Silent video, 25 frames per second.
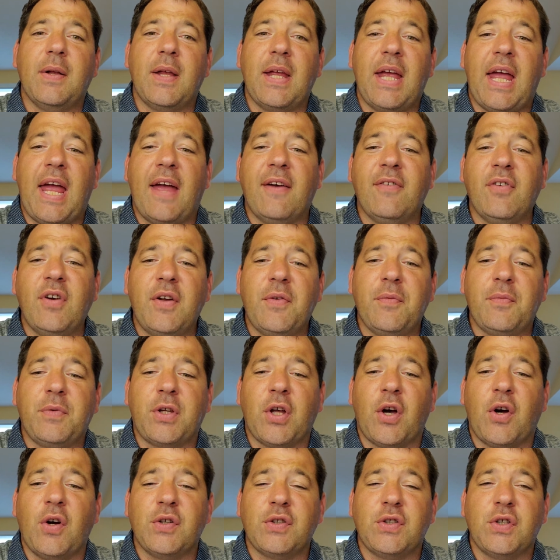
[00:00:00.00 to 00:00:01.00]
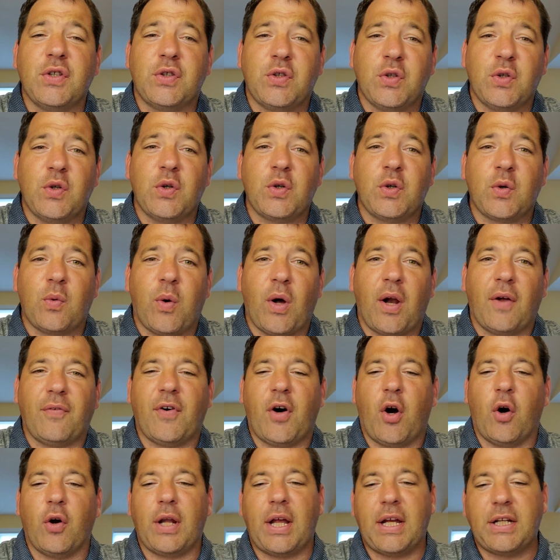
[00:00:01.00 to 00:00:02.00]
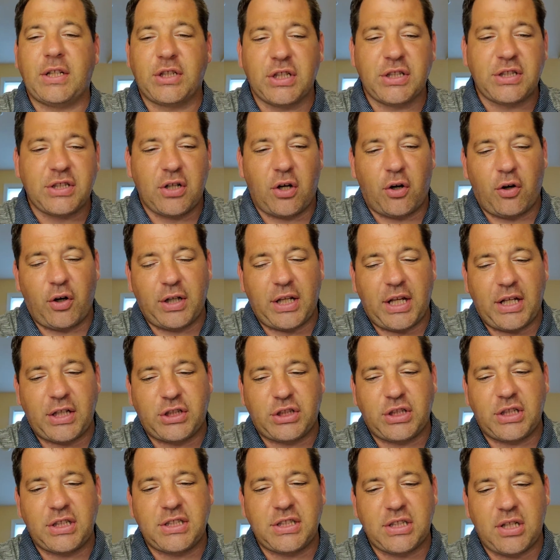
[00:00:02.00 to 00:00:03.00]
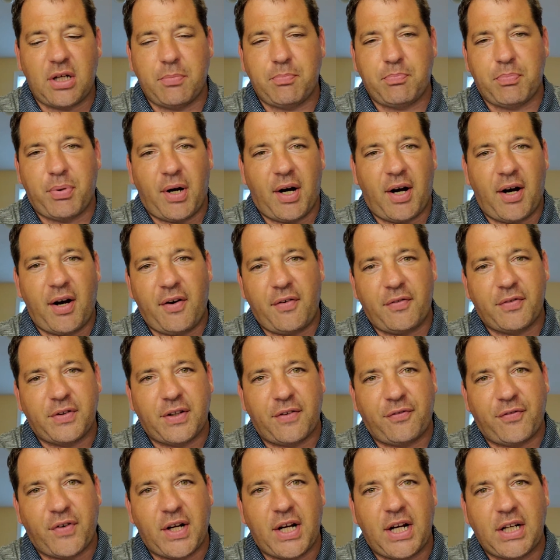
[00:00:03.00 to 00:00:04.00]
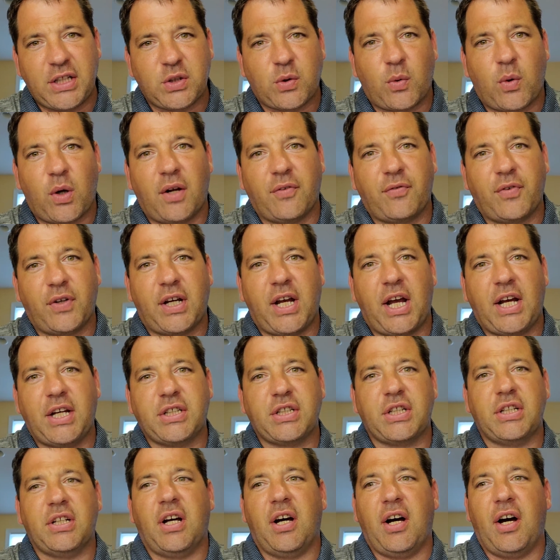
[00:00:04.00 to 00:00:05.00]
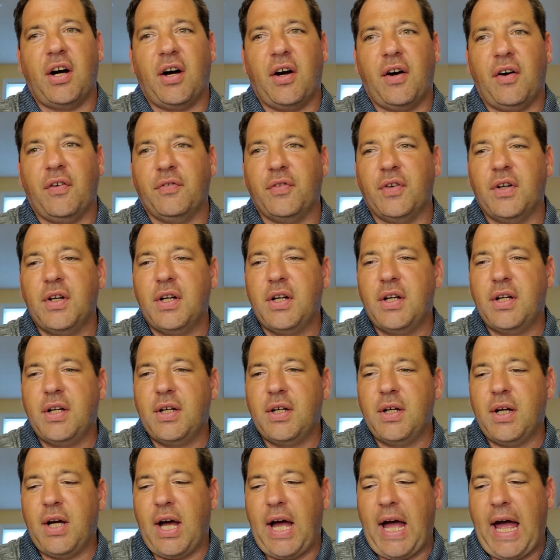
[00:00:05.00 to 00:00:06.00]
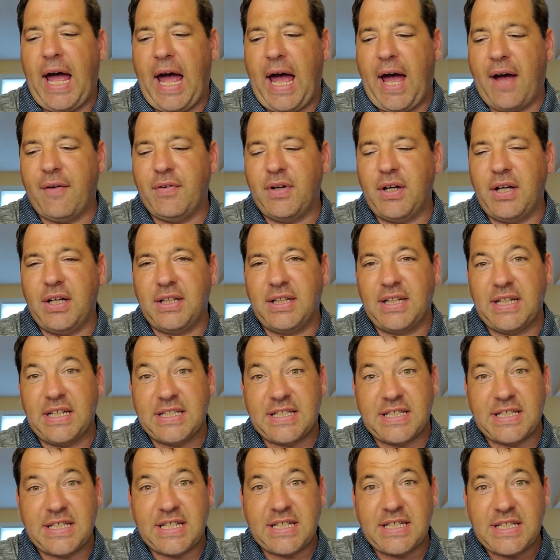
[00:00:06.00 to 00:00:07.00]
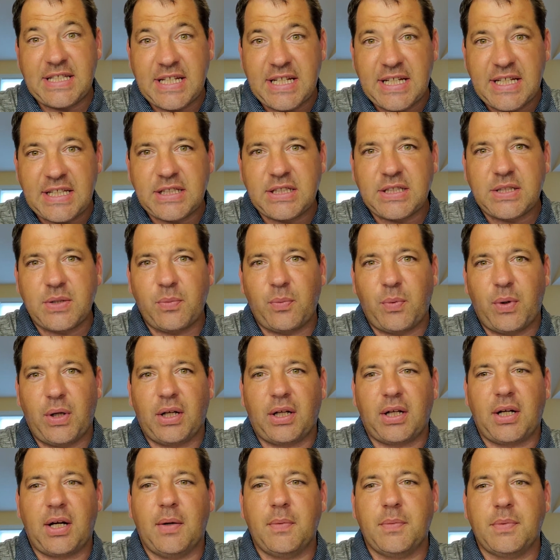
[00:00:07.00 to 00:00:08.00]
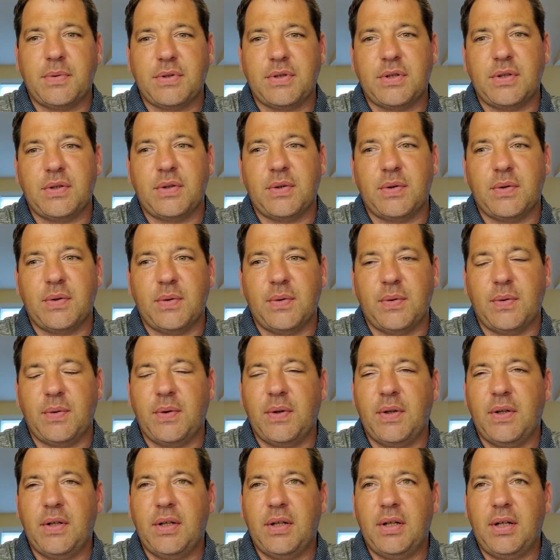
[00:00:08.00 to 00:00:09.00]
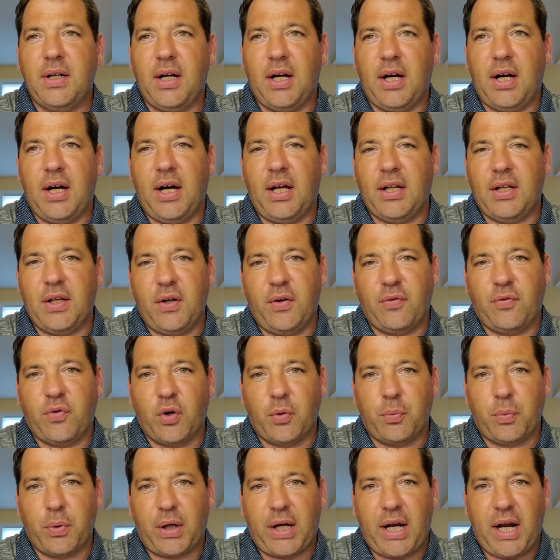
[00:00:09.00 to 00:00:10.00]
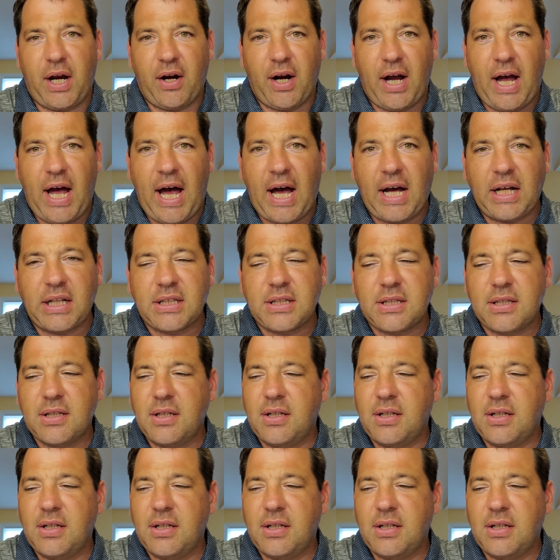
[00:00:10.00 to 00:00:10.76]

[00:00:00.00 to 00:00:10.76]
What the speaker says: even those who do qualify, are they just above the financial qualification of having the assistance when it comes to the Affordable Care Act?